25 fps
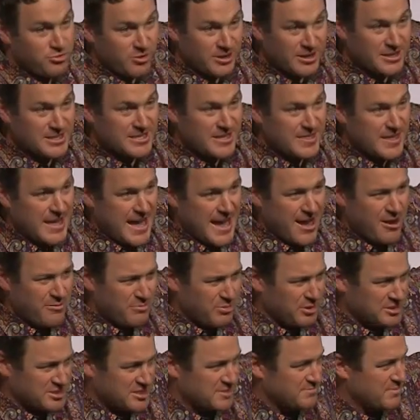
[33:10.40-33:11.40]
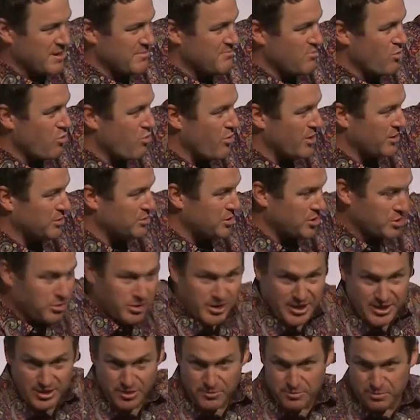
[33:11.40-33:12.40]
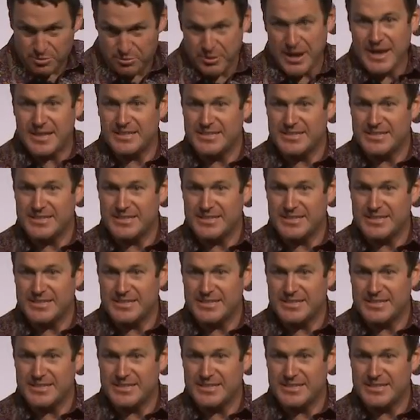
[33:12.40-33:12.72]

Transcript: into the outputs a bit more, it'll break